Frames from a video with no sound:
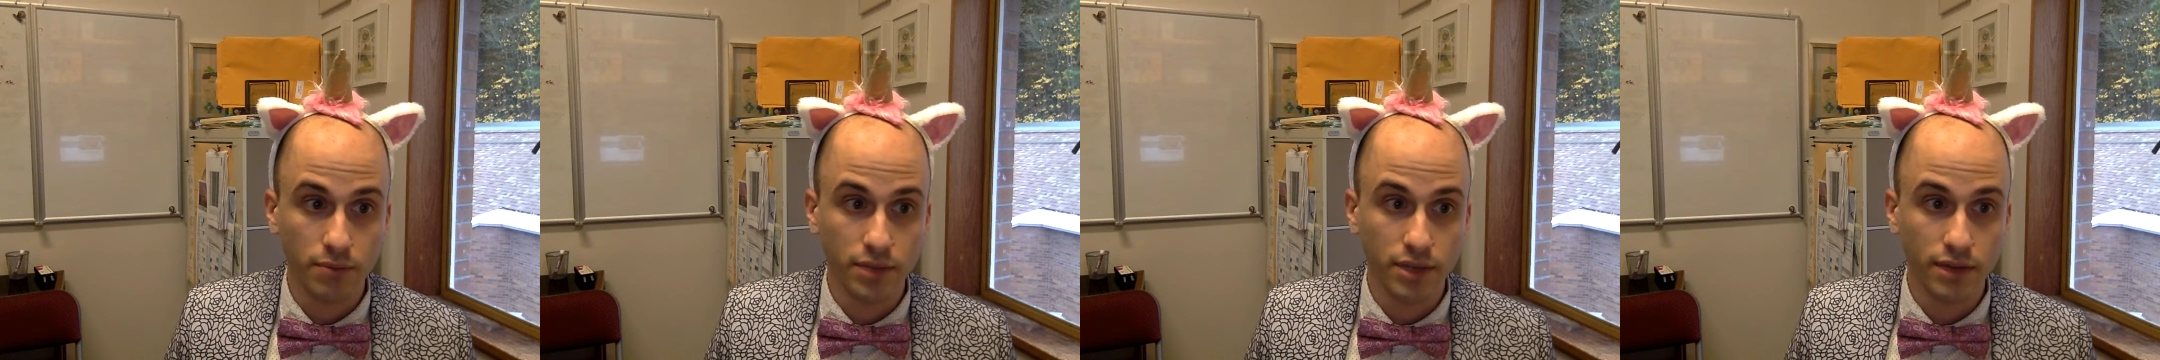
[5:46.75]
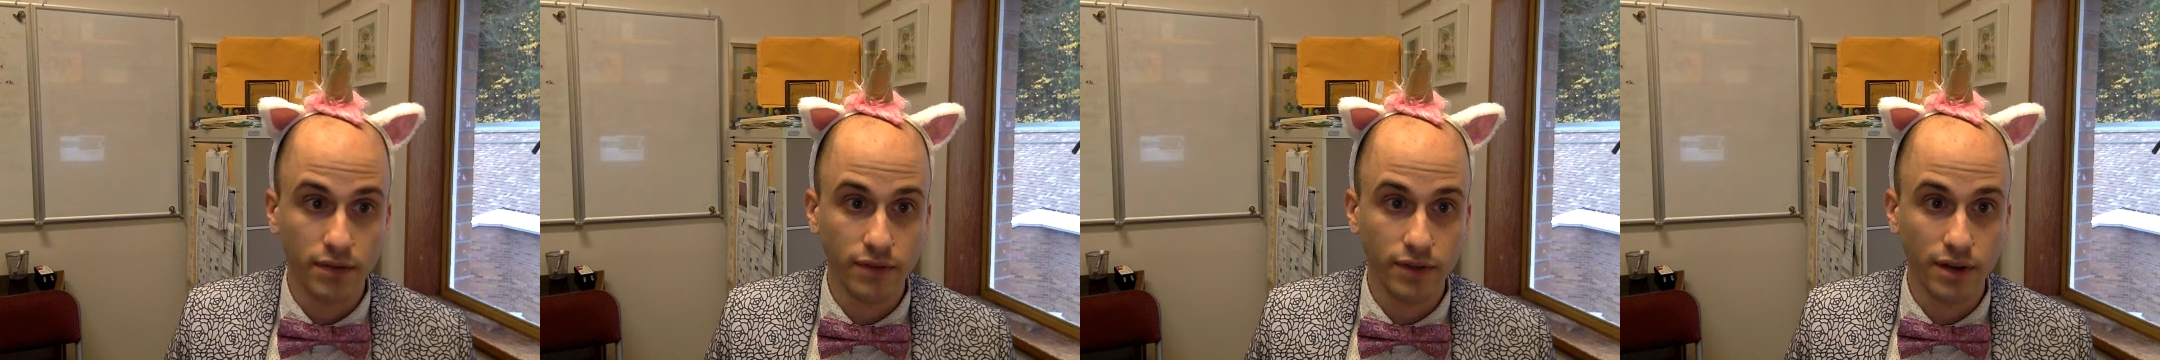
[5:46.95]

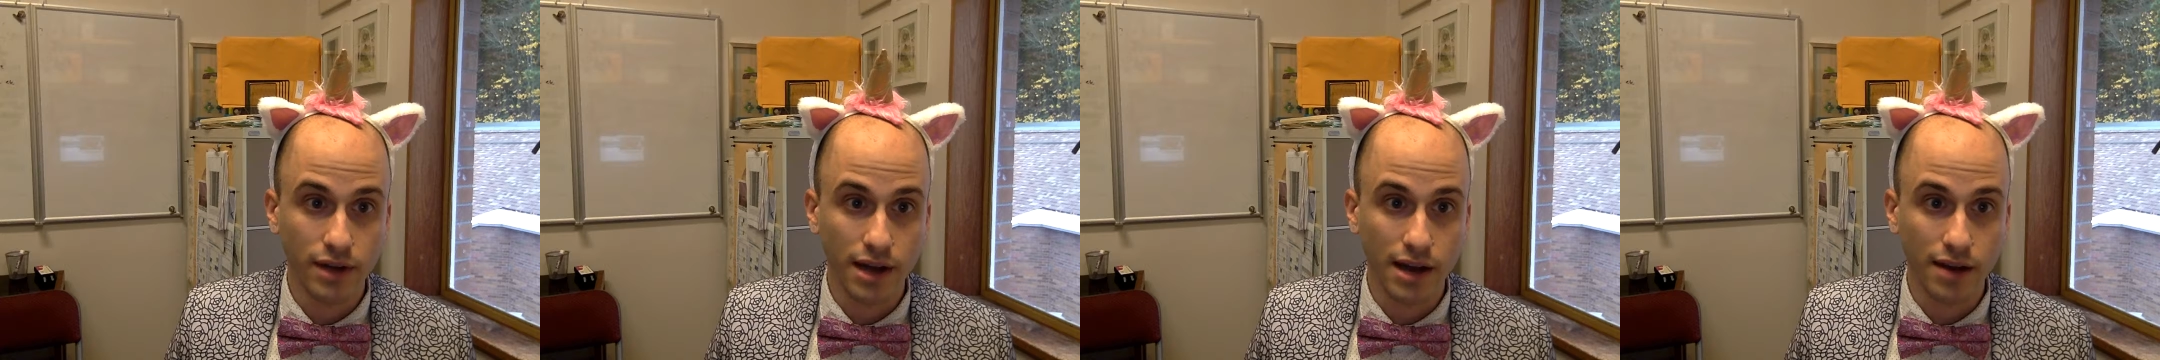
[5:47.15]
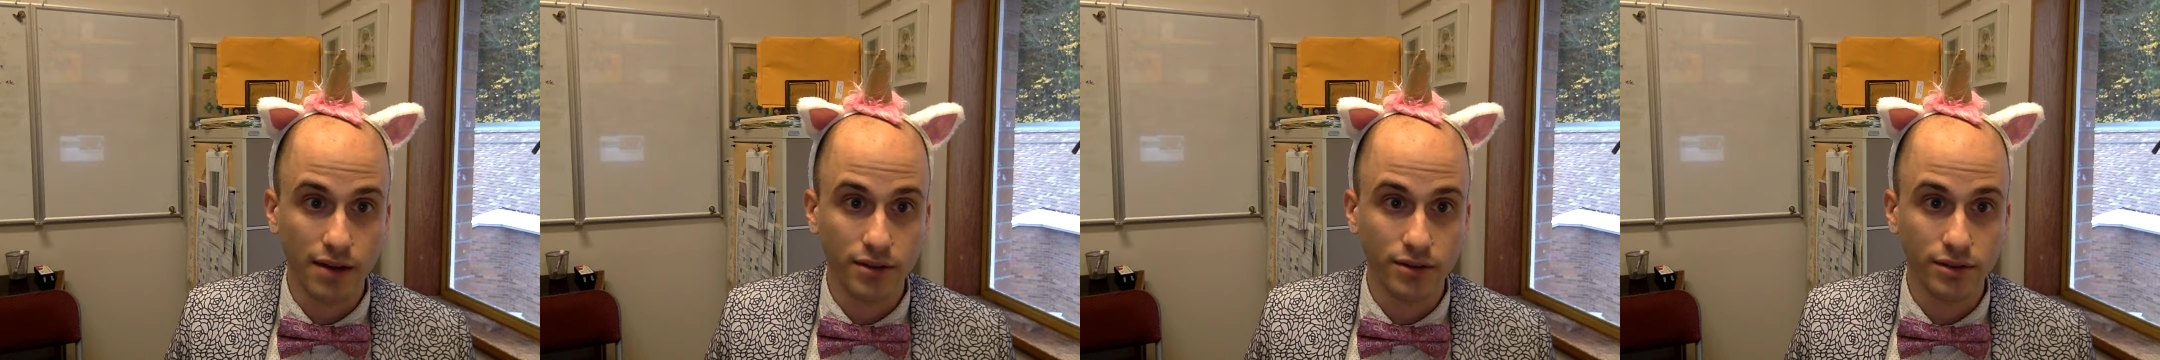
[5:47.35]
given
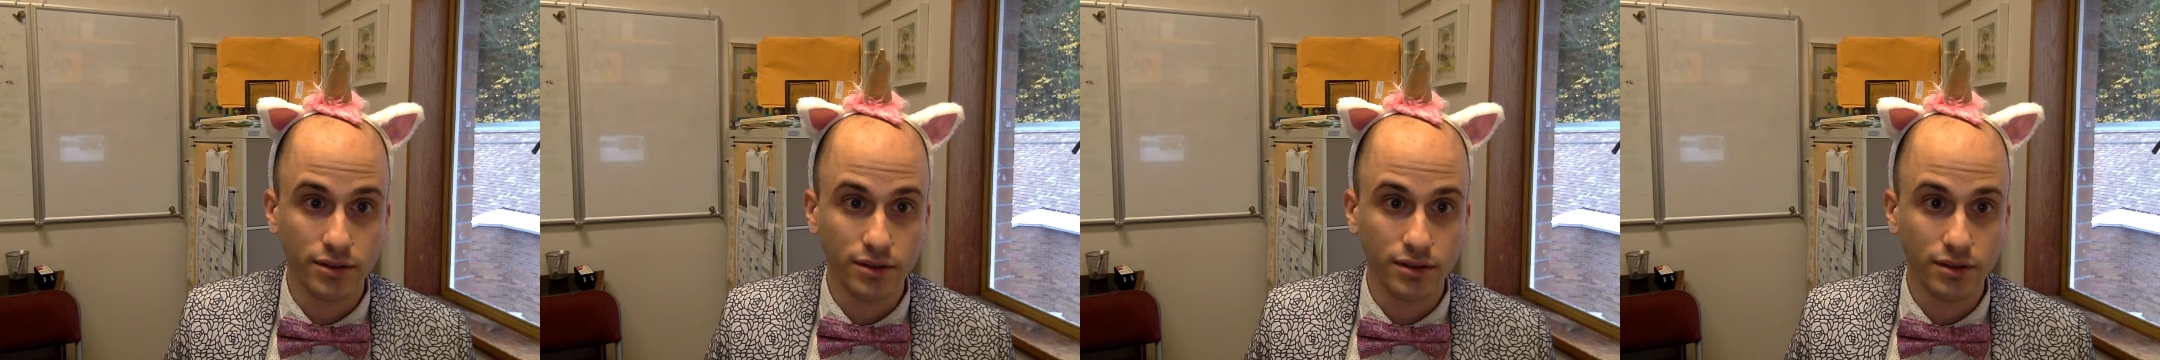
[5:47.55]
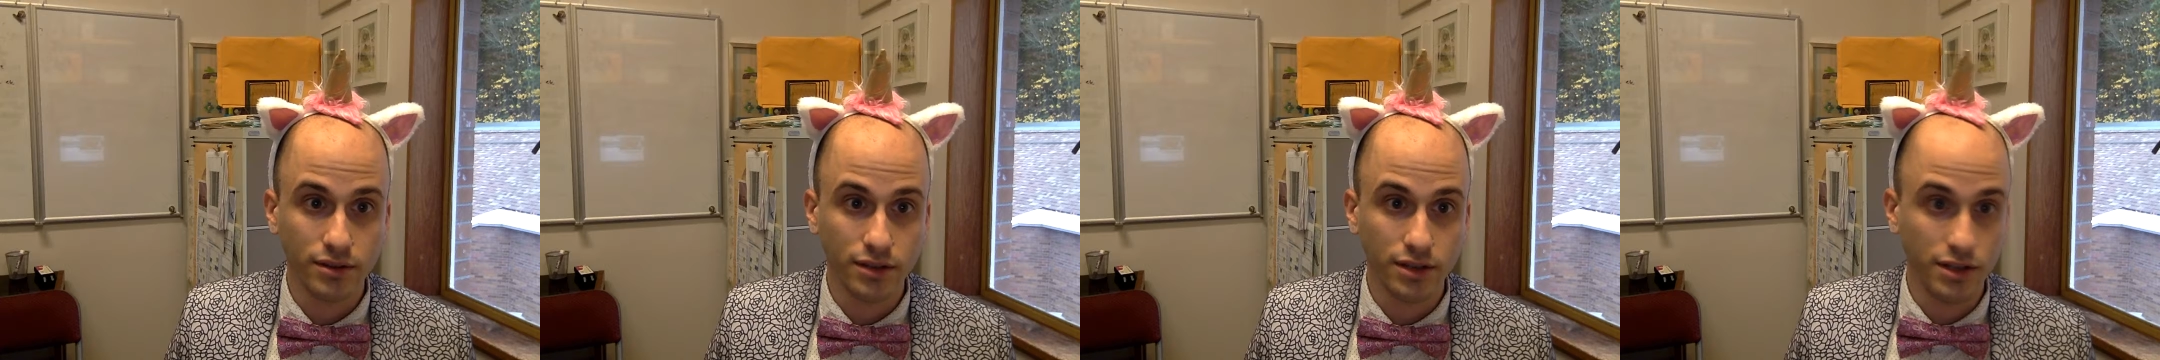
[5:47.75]
out
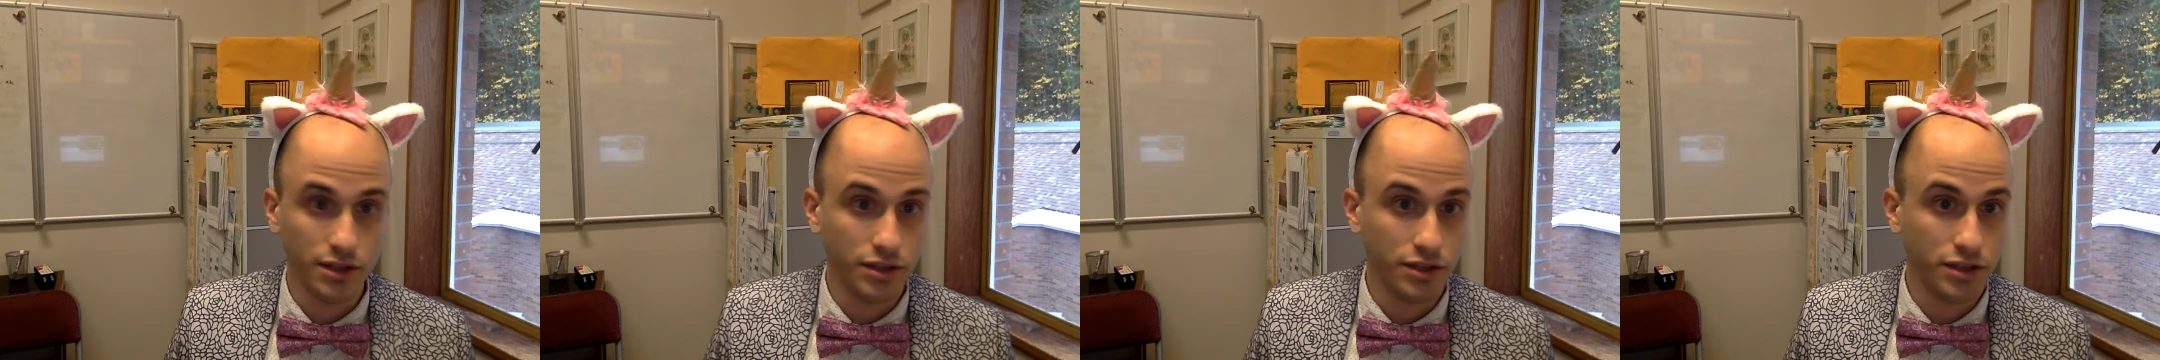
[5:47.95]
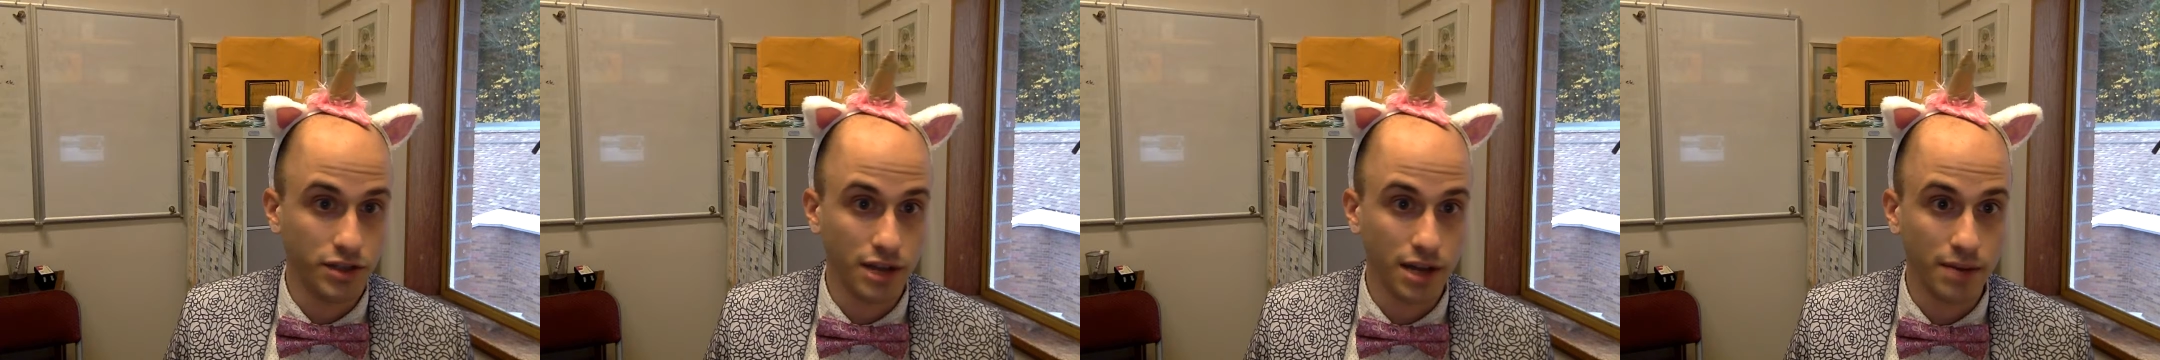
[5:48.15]

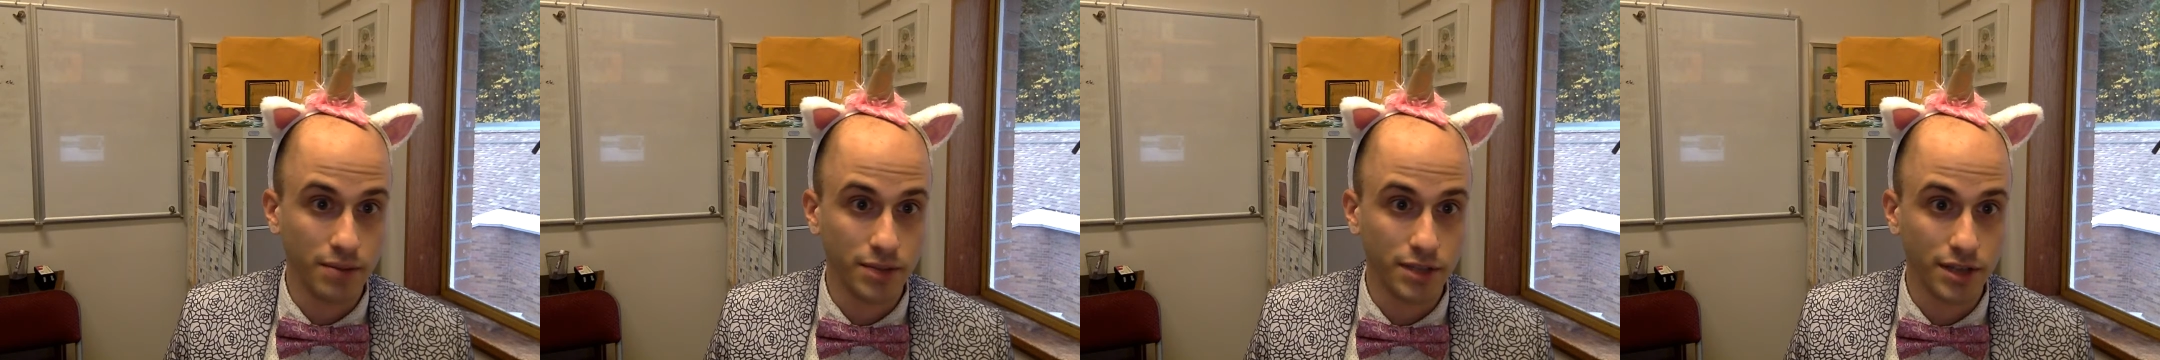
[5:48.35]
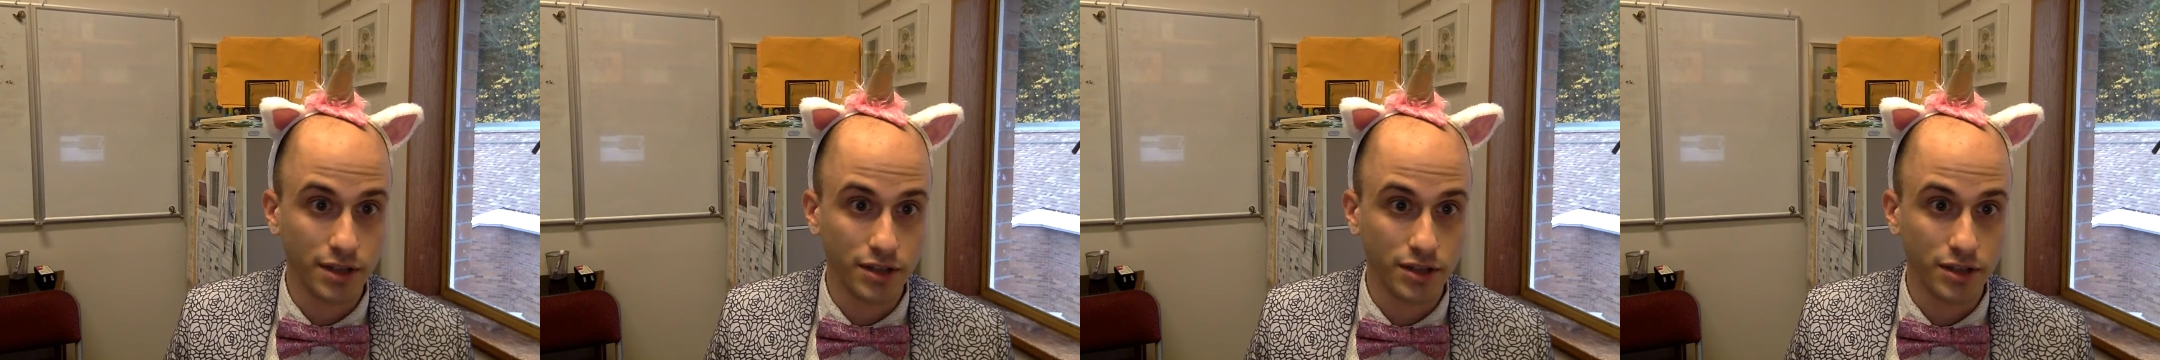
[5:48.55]
each time
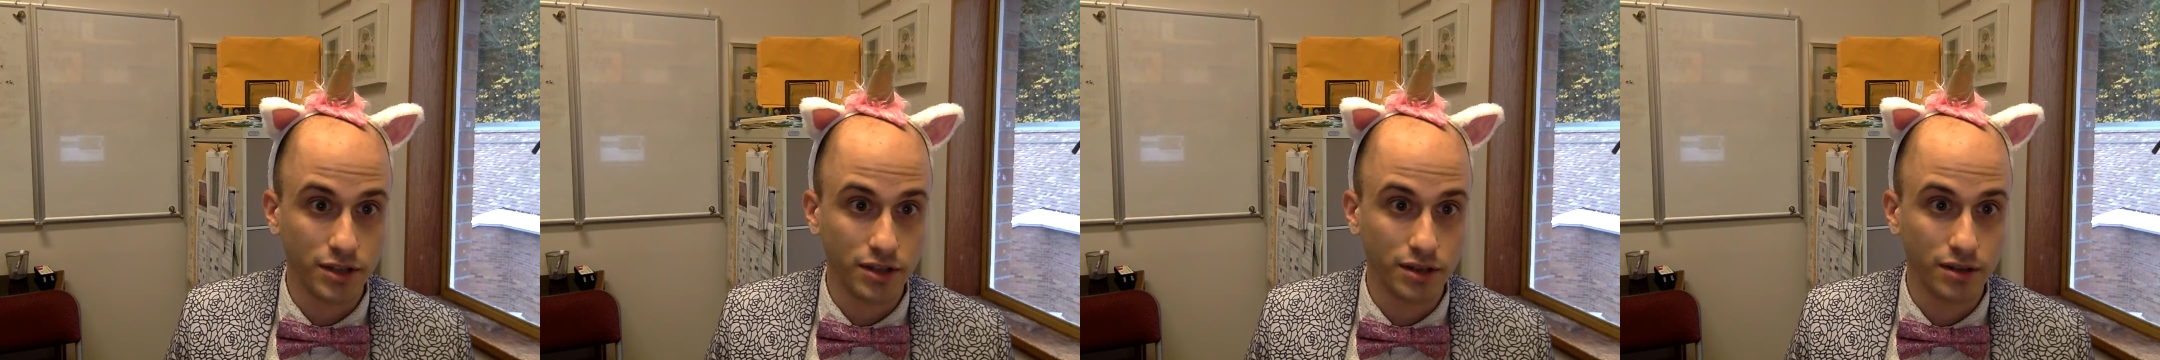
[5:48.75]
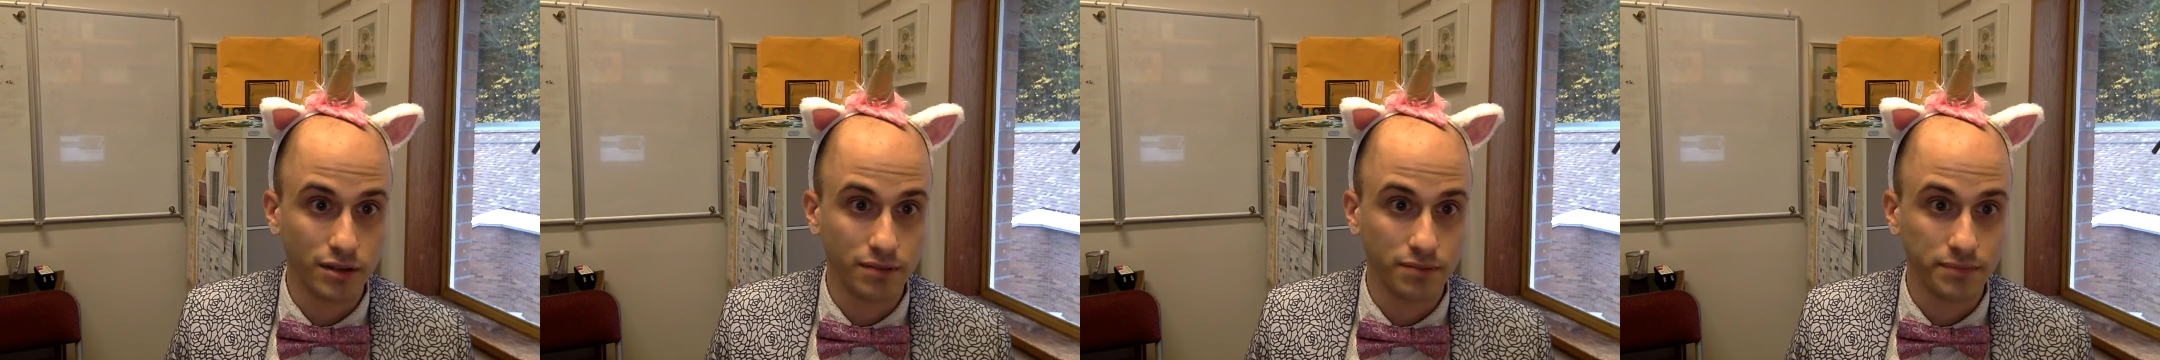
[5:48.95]

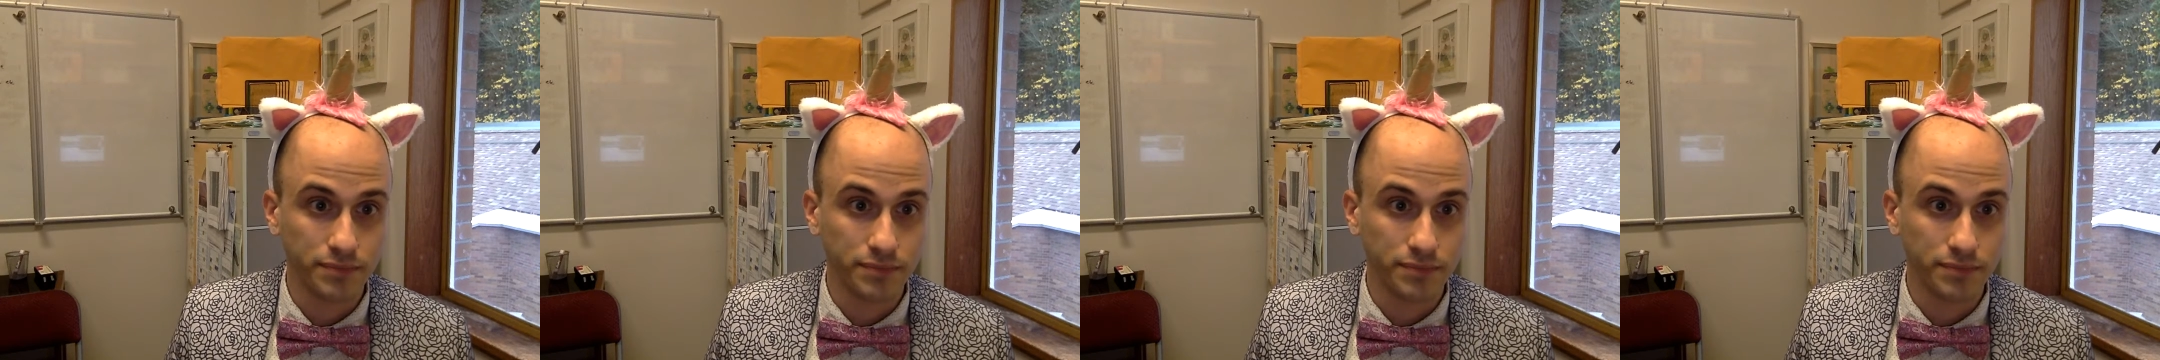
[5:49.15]
session.